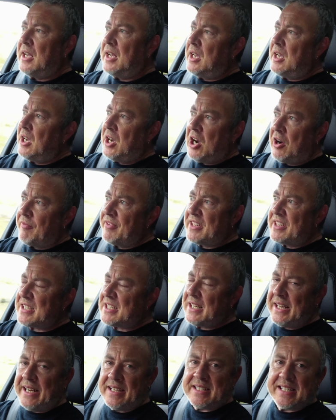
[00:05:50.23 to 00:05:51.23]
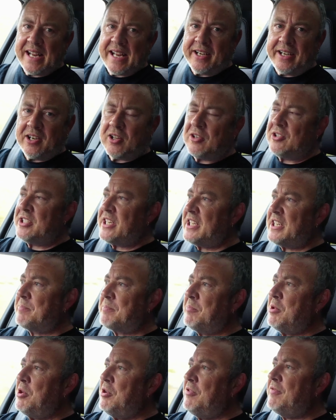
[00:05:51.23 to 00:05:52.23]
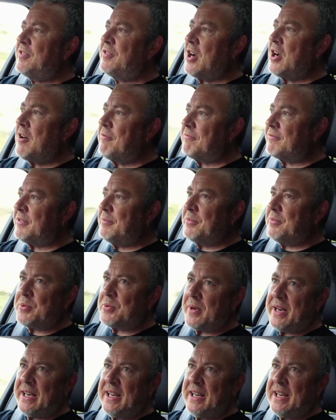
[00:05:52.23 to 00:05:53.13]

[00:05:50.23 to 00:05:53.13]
Obviously technology has moved on from 20,